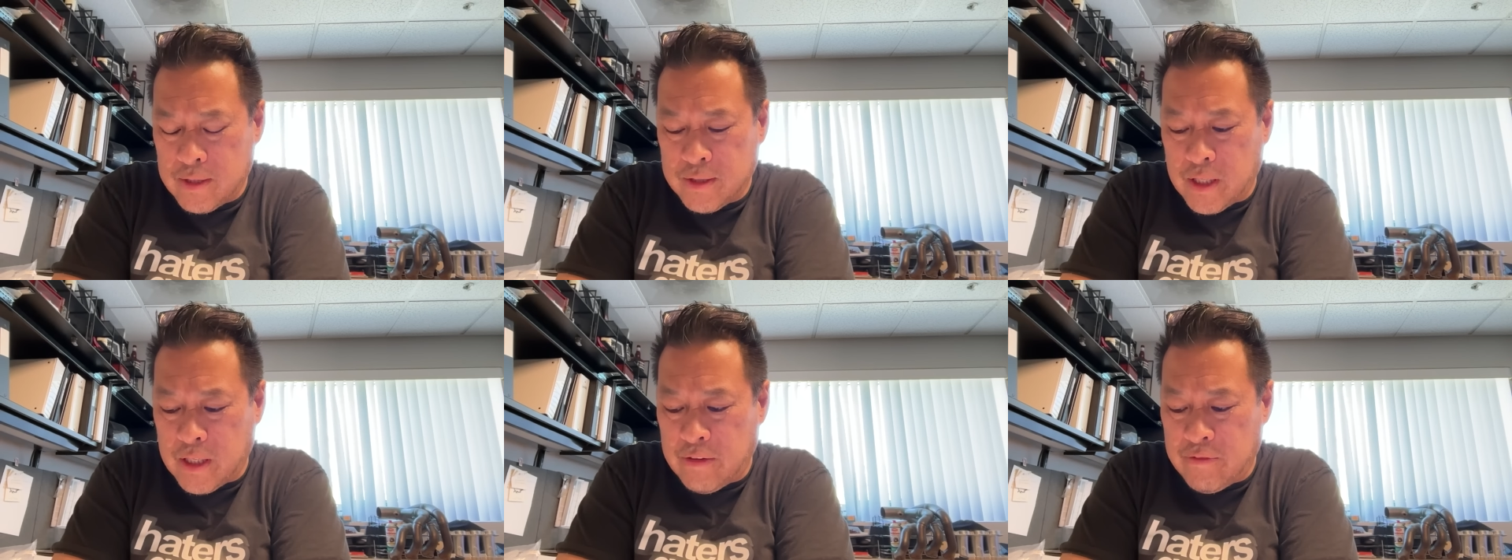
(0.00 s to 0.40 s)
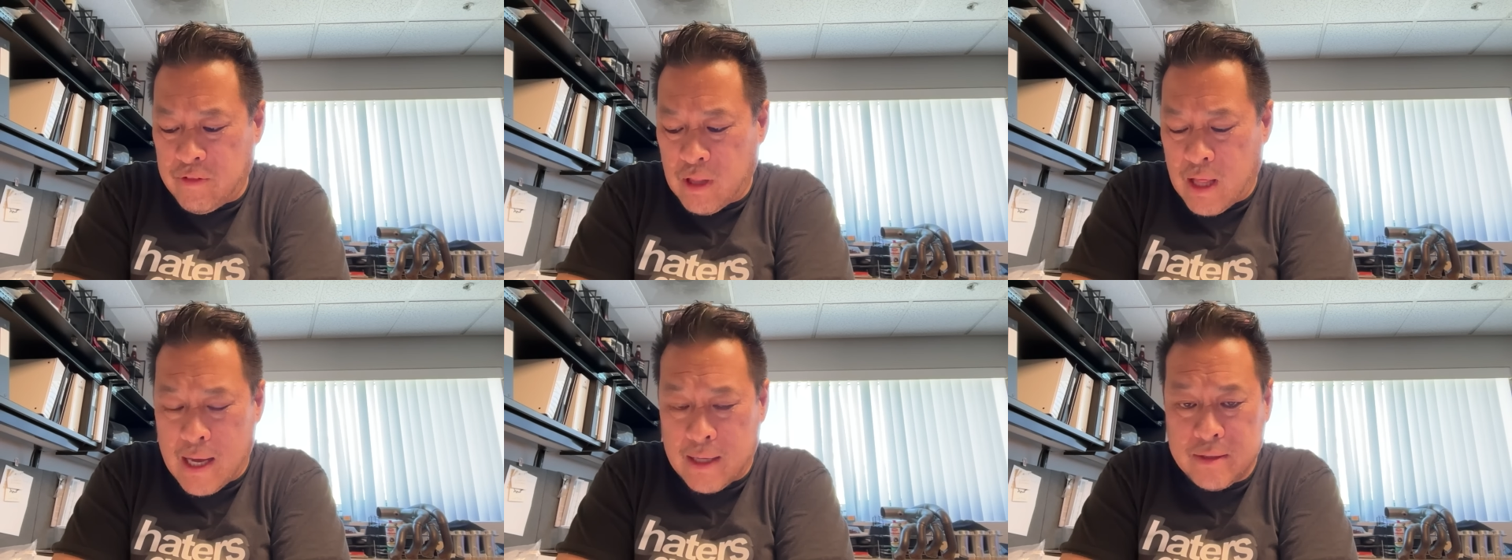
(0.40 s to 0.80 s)
seating
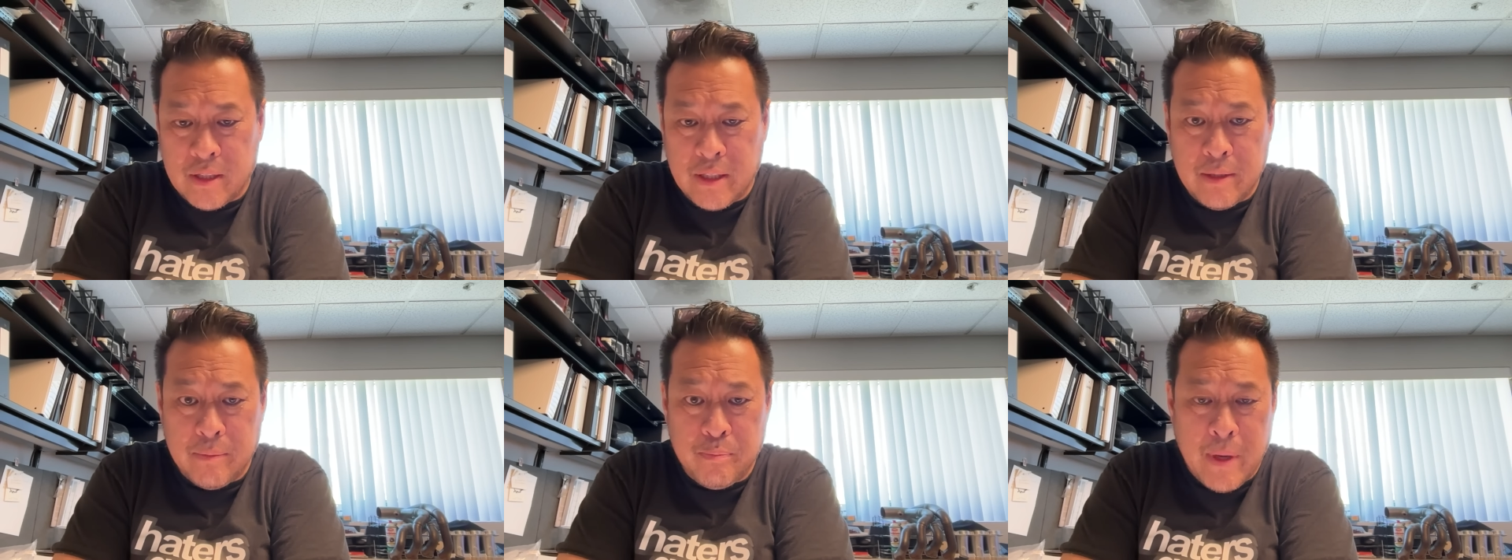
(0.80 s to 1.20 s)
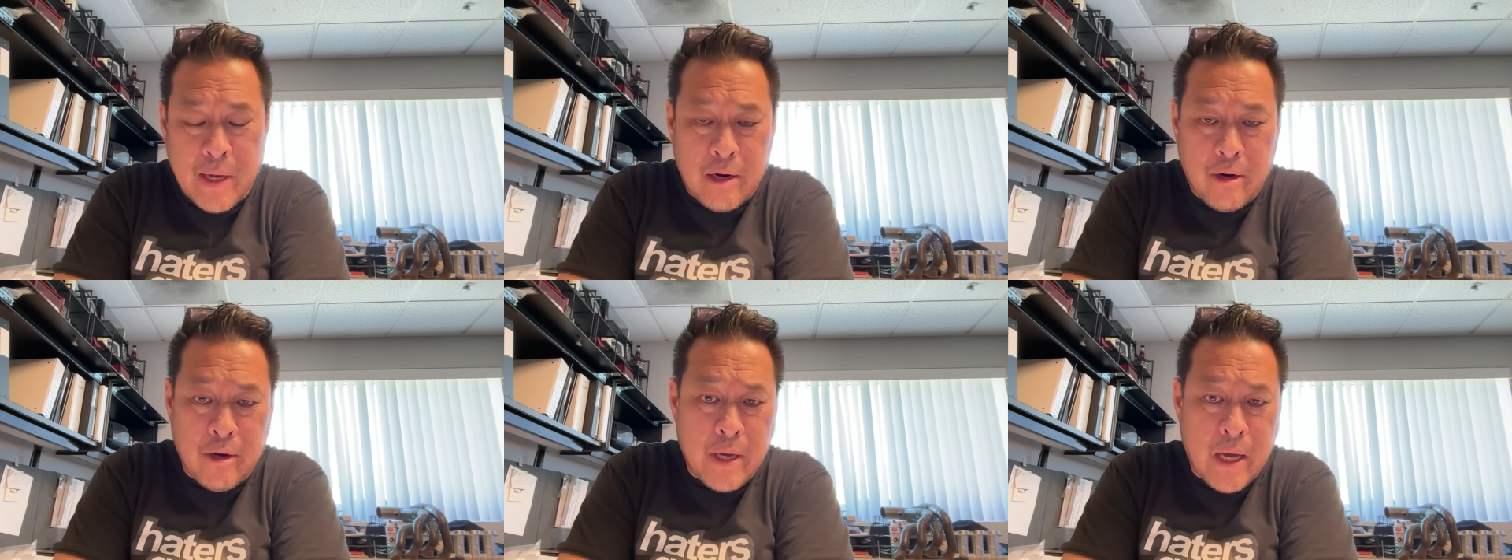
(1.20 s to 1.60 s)
velocity
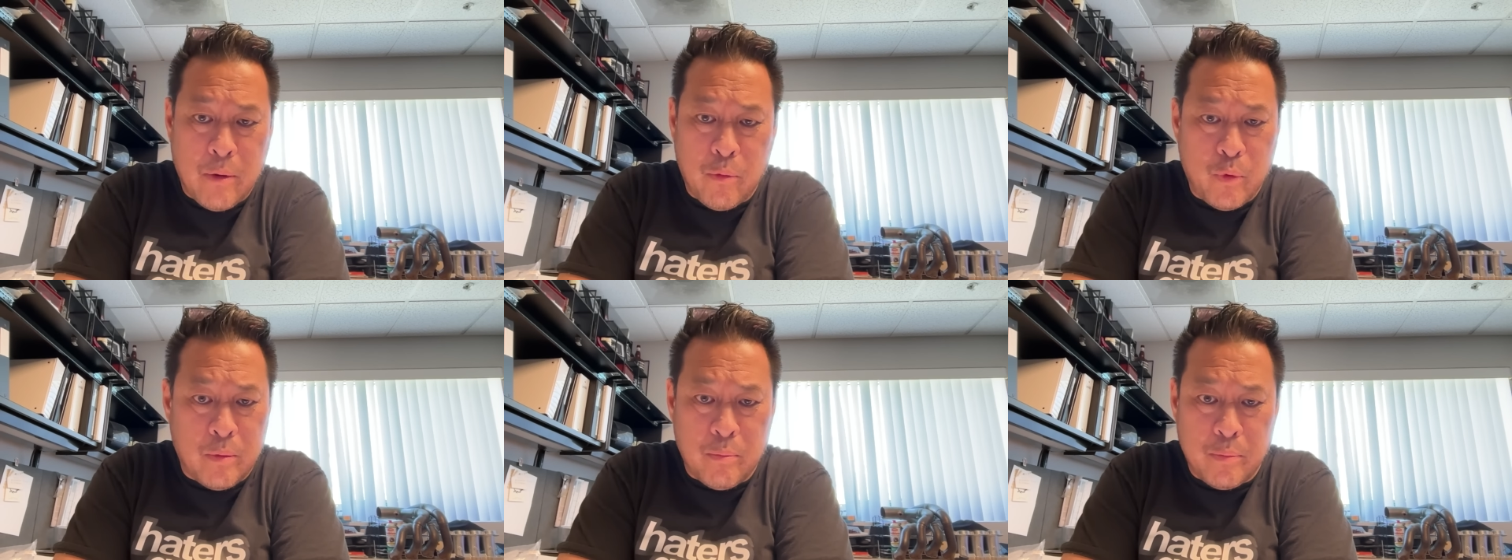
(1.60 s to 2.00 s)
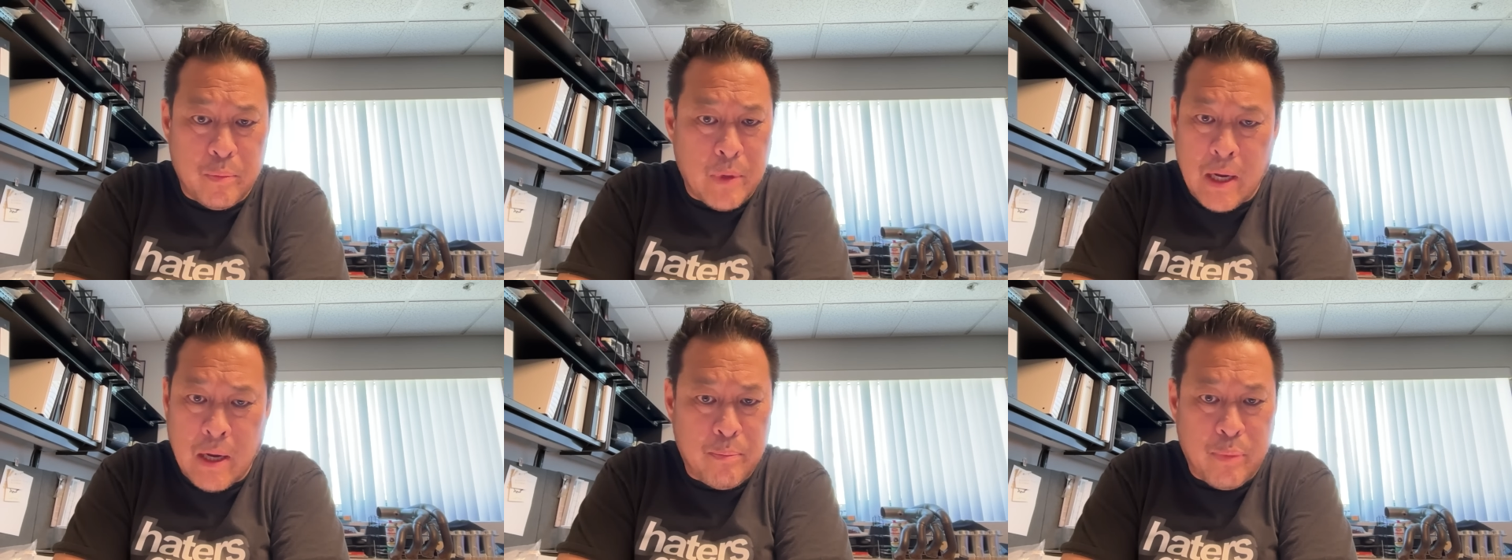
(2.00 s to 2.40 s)
area,
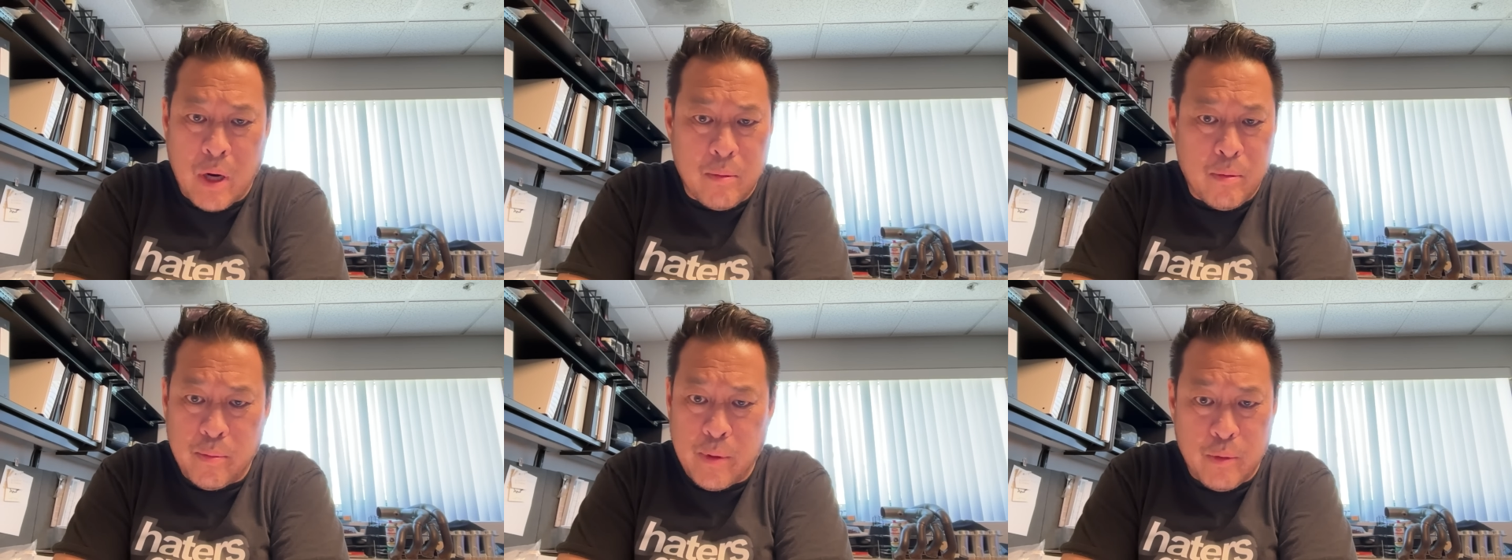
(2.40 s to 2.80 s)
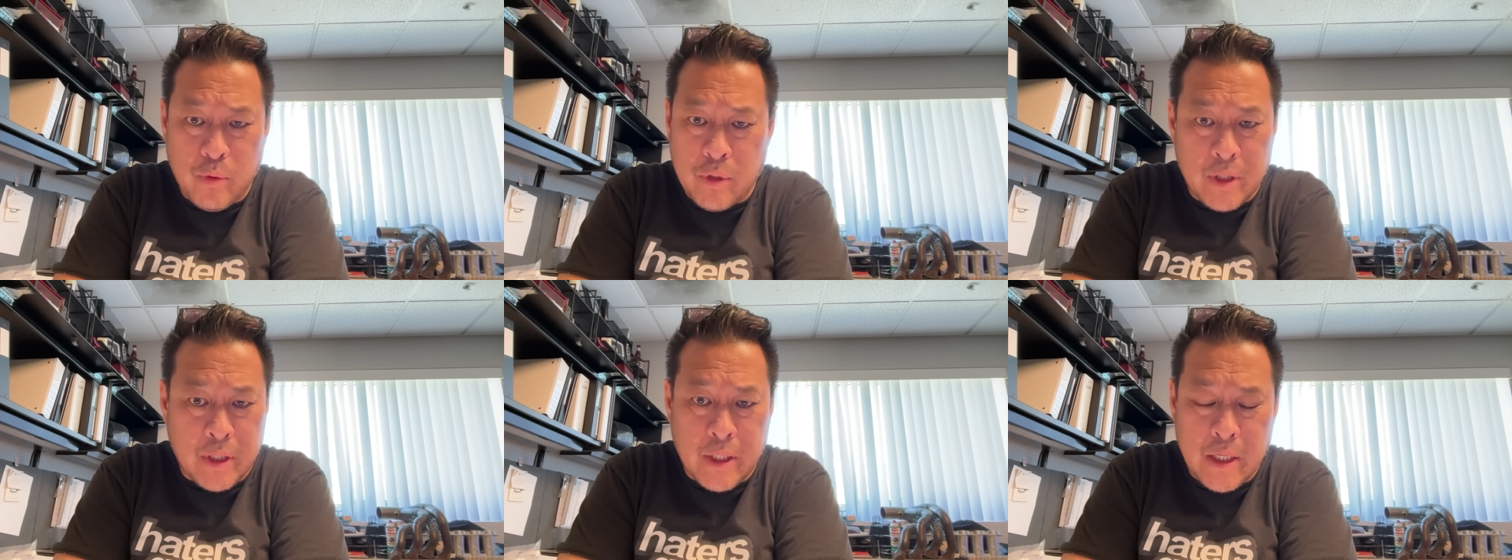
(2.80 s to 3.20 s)
I probably
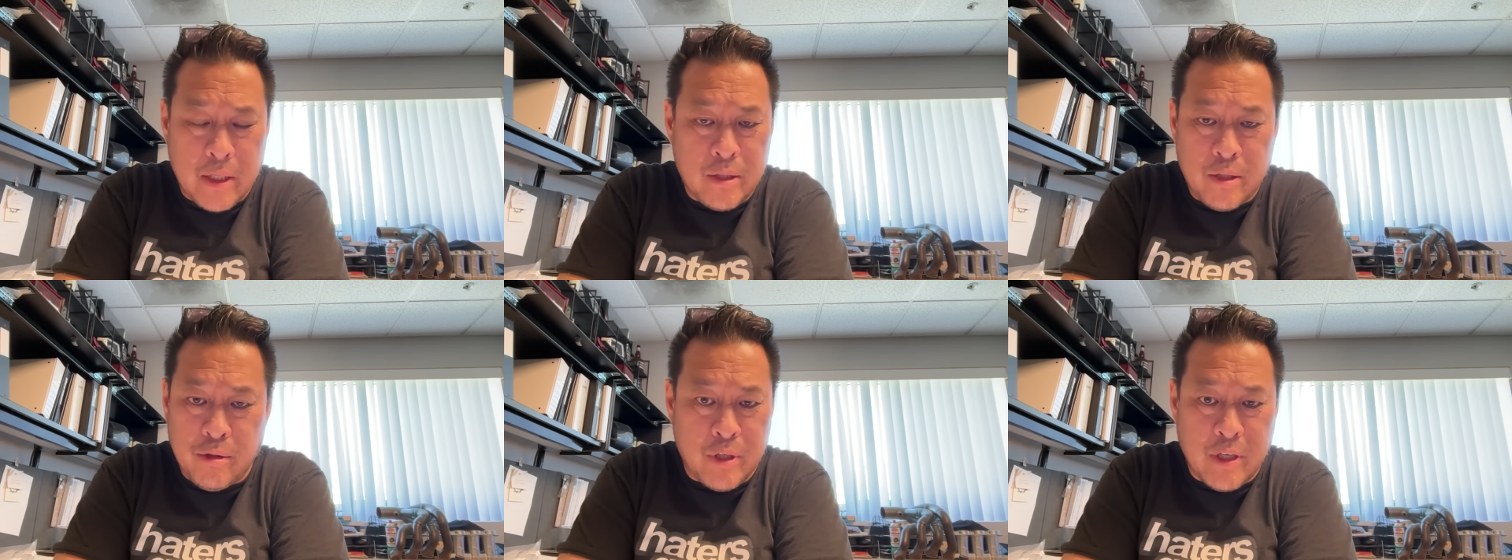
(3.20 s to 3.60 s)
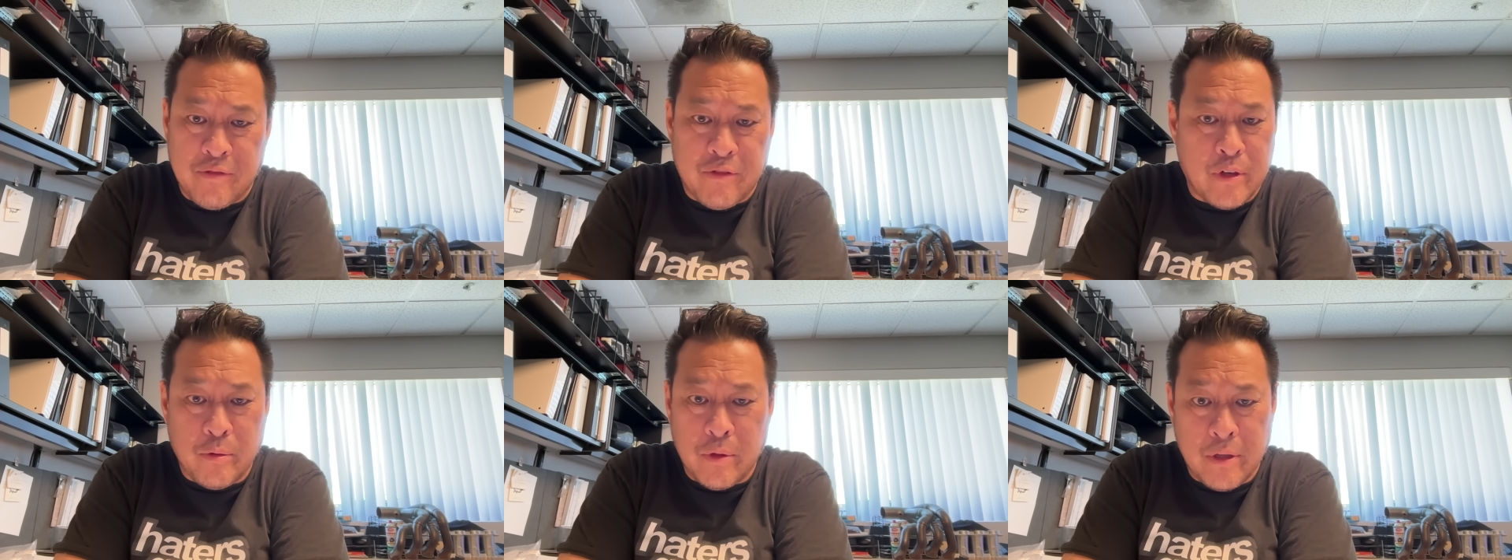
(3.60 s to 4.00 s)
wouldn't get too
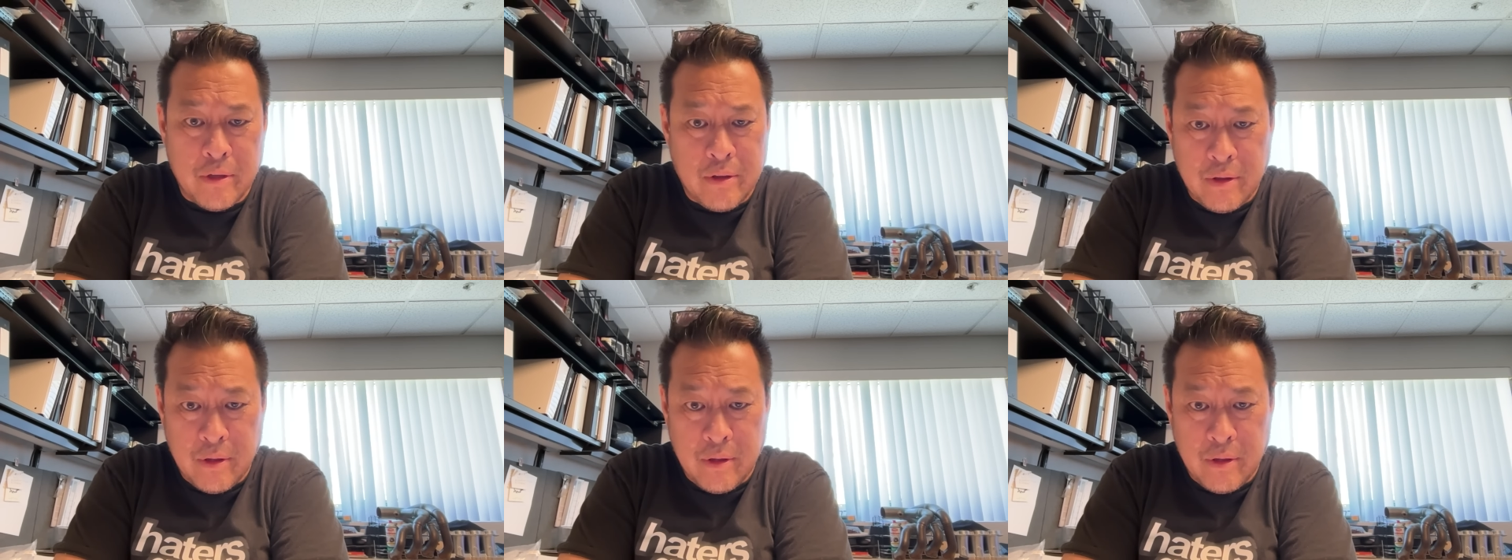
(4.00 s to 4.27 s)
different with.